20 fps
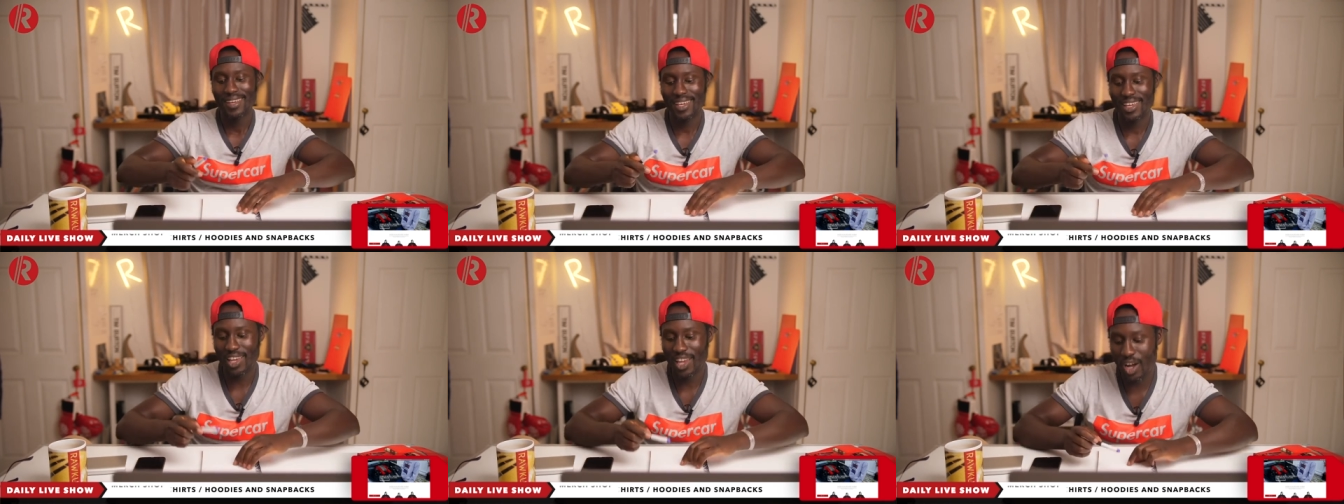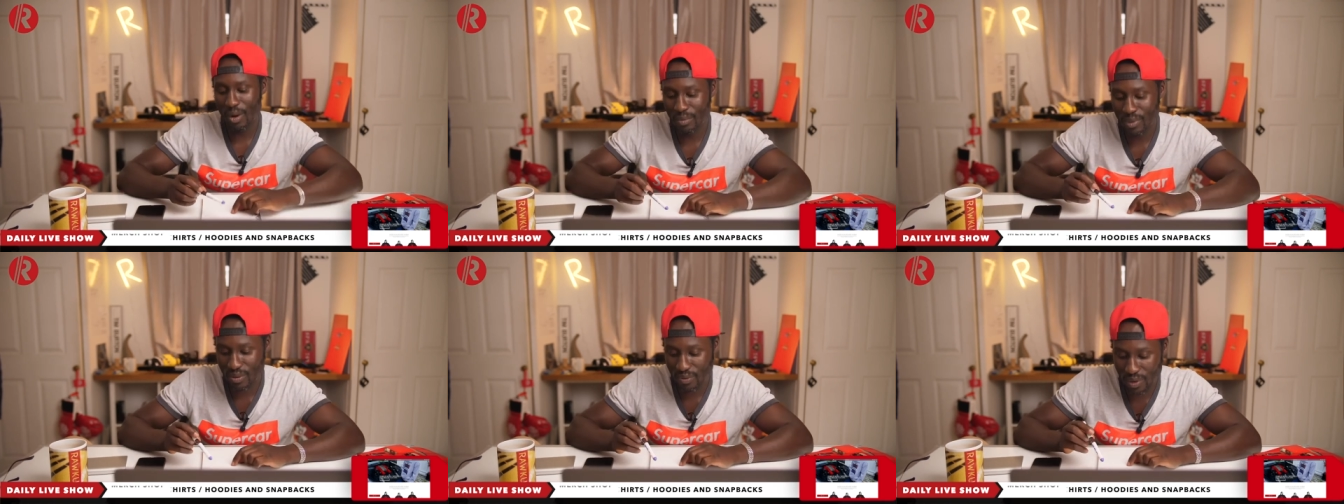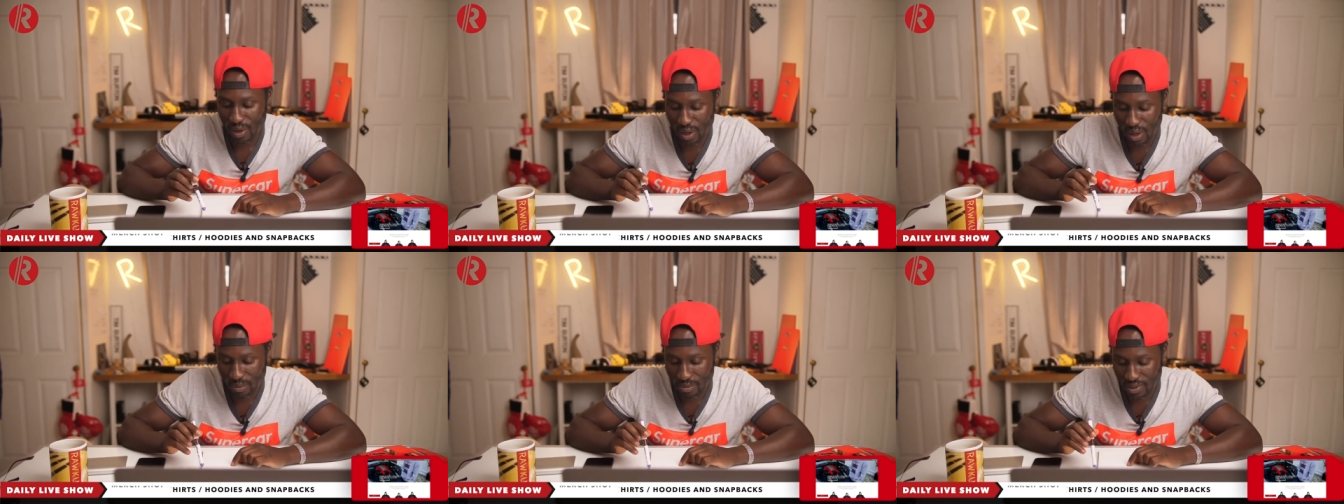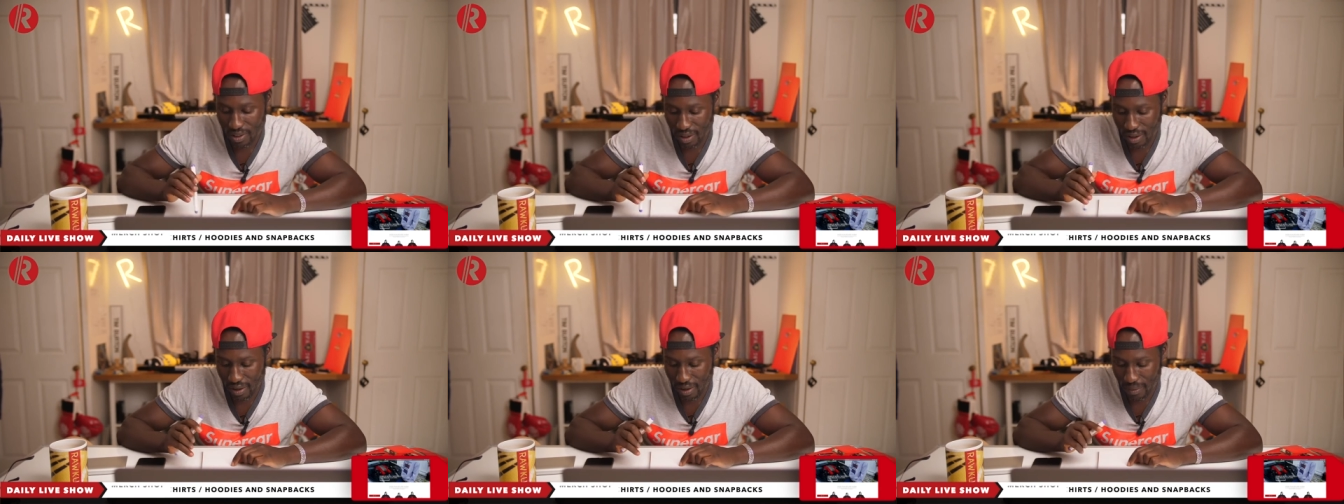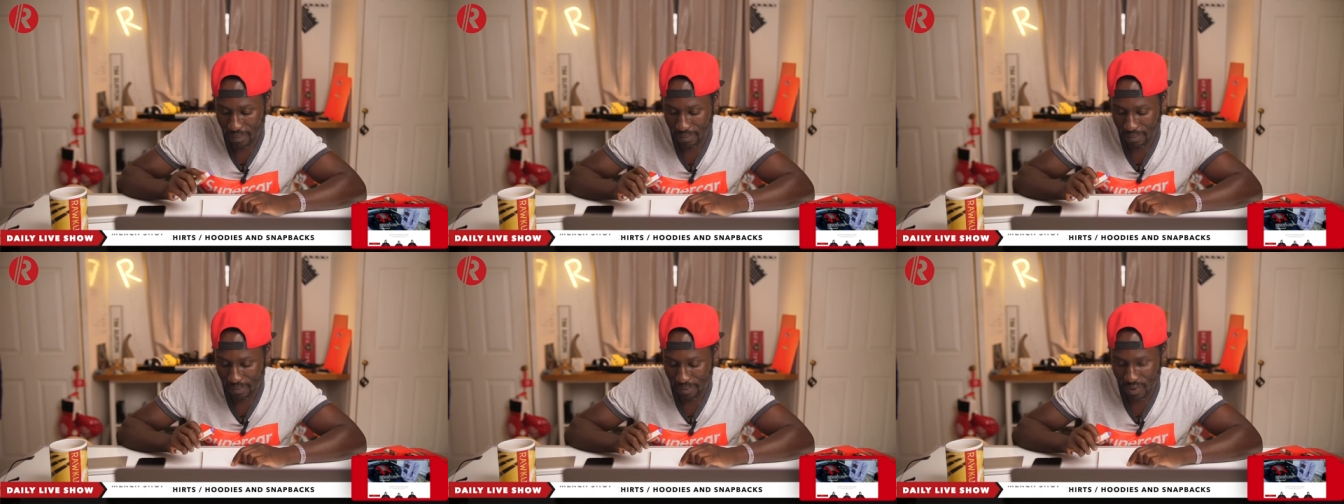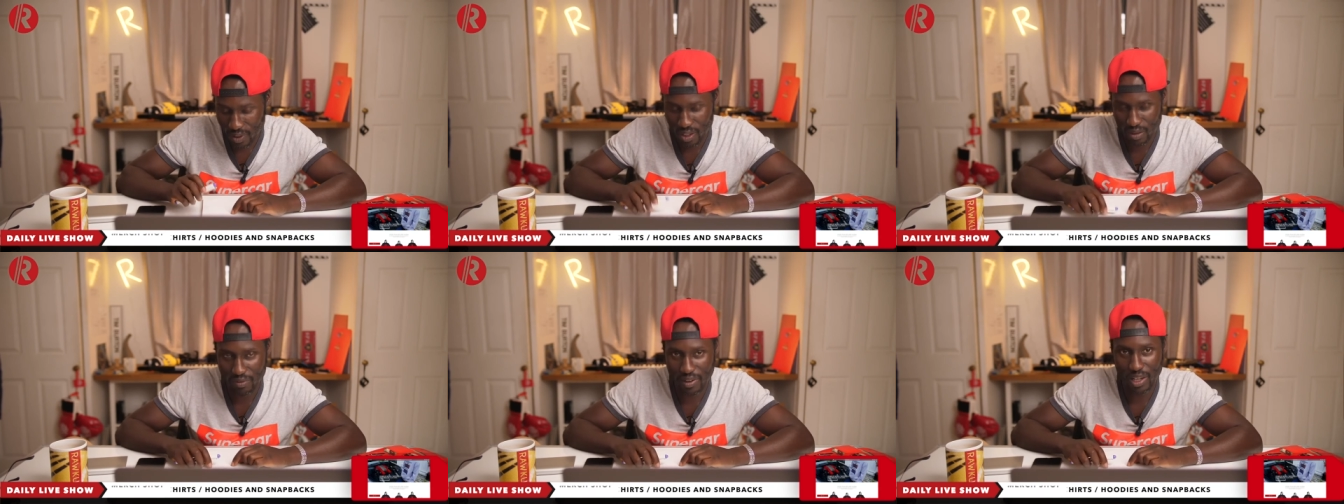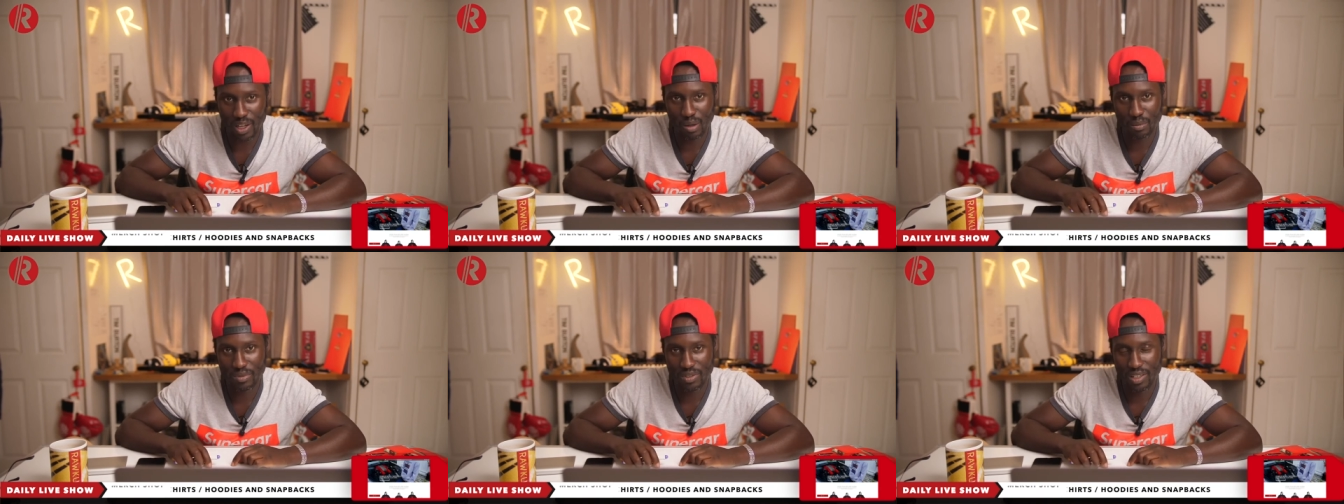he helped develop um,
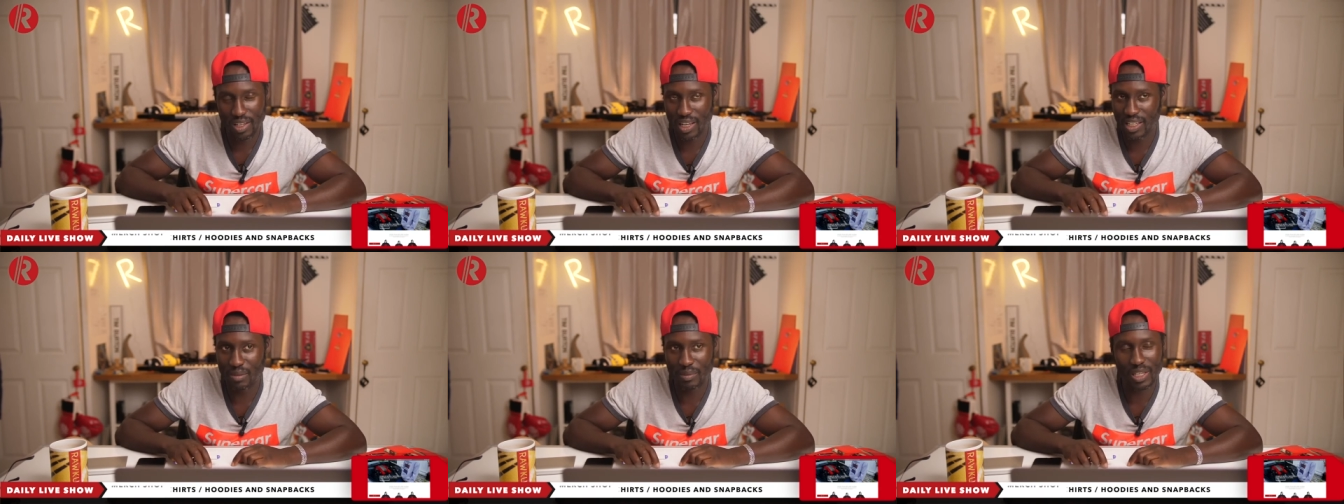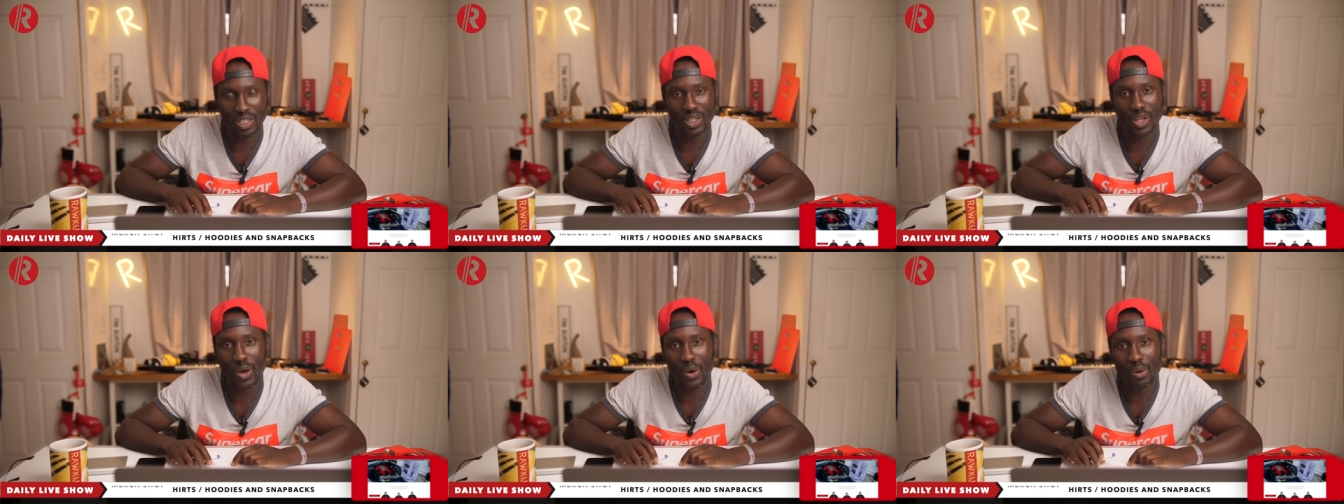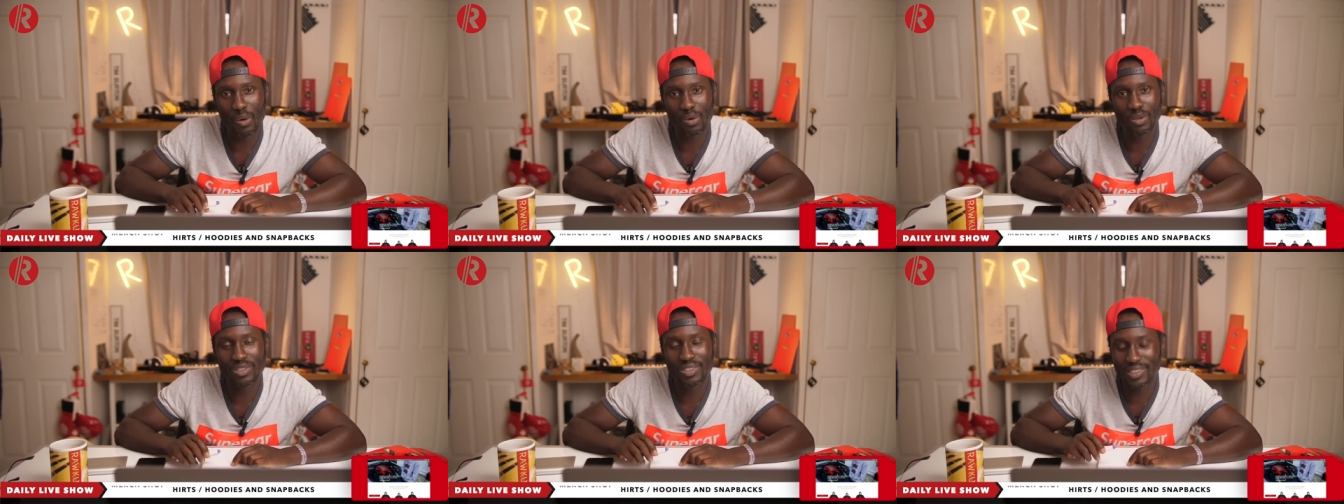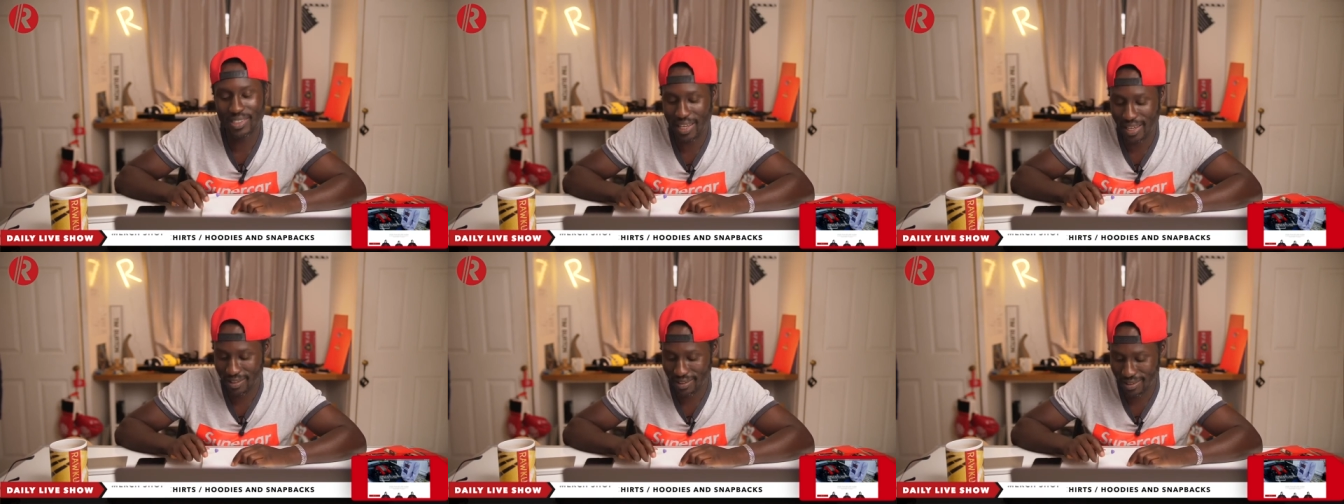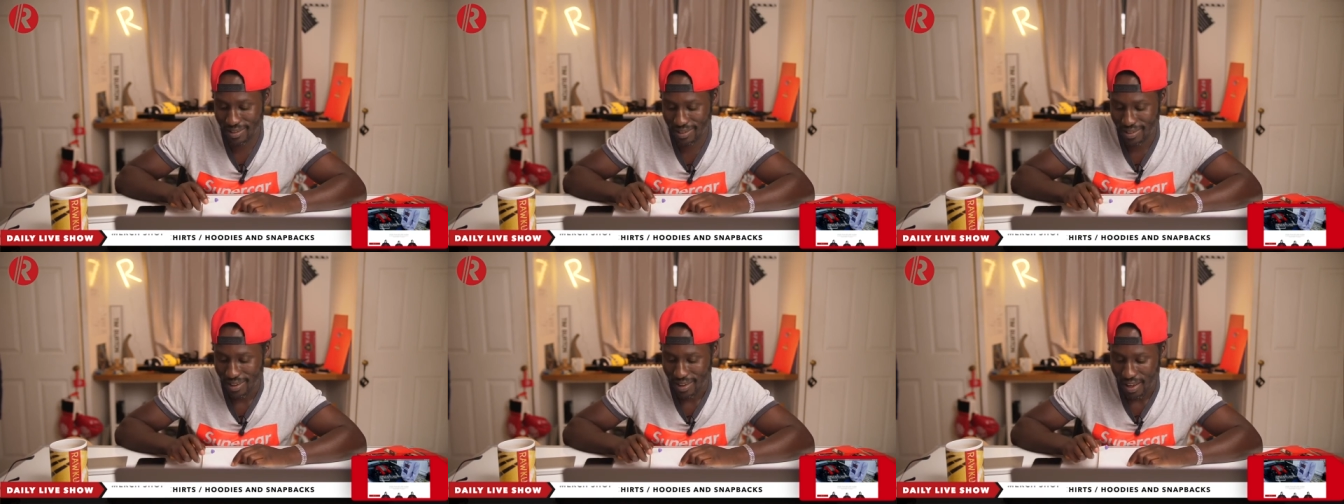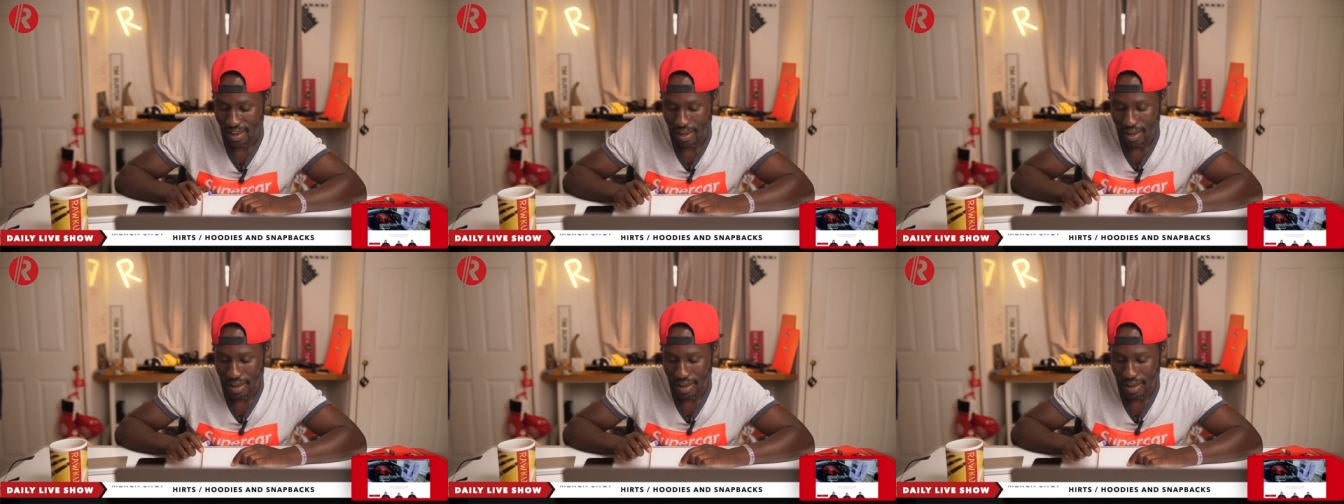developed. That doesn't make no sense.